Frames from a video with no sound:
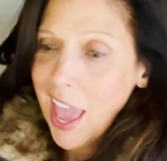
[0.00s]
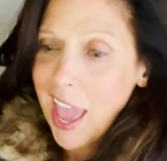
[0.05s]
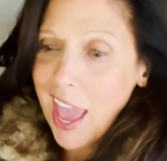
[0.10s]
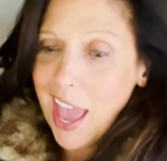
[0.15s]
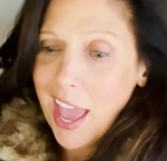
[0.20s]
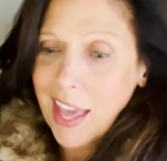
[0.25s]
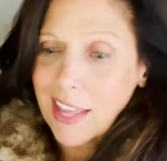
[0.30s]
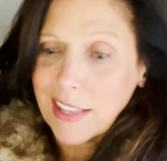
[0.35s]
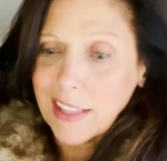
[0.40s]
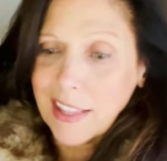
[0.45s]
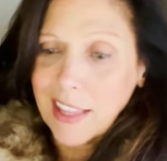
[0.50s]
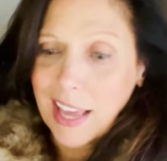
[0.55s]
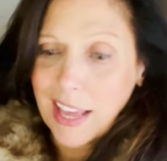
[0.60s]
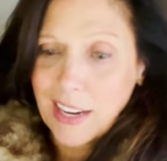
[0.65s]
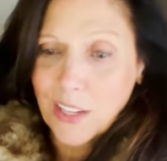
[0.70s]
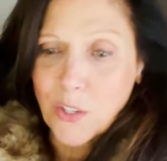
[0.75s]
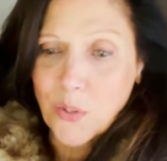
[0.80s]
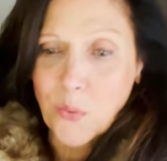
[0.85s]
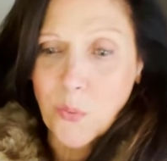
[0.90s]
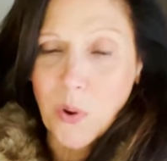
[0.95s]
And that
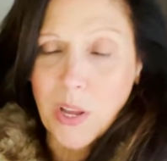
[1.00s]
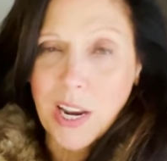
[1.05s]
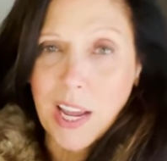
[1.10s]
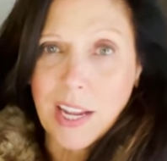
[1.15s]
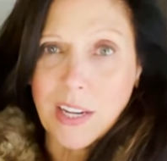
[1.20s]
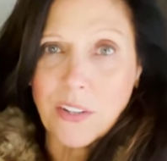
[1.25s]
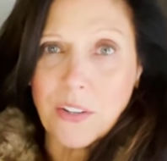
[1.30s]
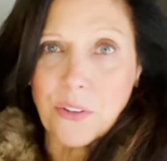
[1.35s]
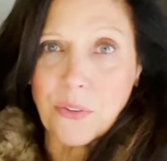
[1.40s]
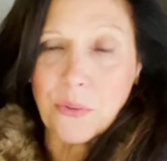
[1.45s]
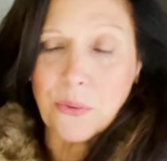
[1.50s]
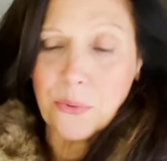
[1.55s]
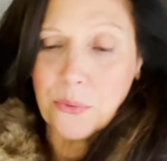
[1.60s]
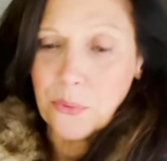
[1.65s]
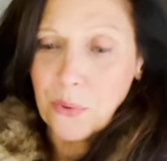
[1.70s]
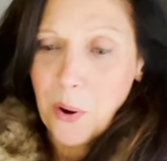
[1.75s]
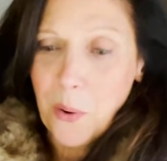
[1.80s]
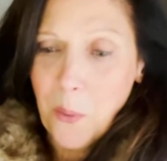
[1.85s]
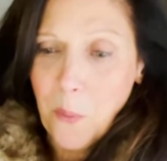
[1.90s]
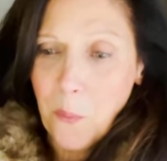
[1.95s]
is what I do
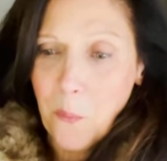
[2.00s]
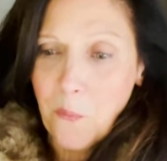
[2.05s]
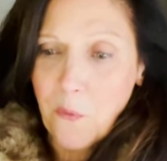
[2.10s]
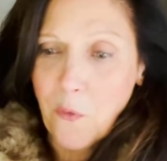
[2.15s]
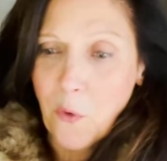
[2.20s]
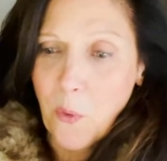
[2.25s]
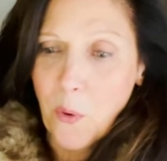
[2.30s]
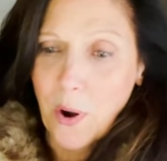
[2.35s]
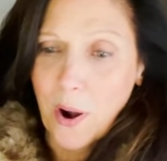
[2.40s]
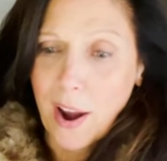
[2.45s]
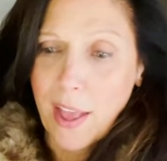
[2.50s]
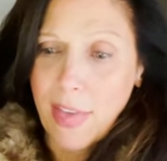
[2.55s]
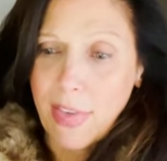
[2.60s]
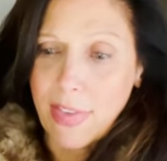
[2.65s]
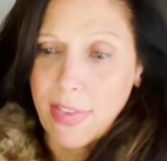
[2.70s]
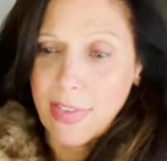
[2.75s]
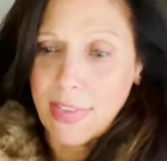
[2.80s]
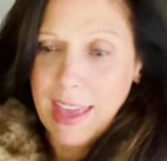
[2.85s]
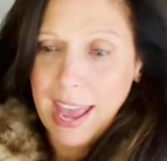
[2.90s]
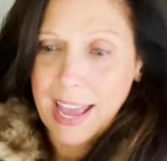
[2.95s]
for
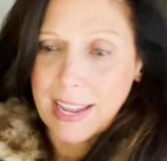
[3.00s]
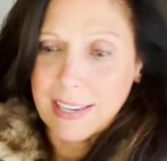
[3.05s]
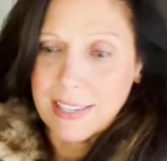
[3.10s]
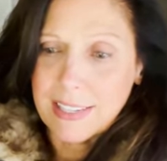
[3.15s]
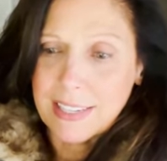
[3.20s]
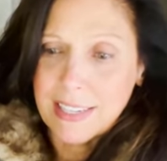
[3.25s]
that.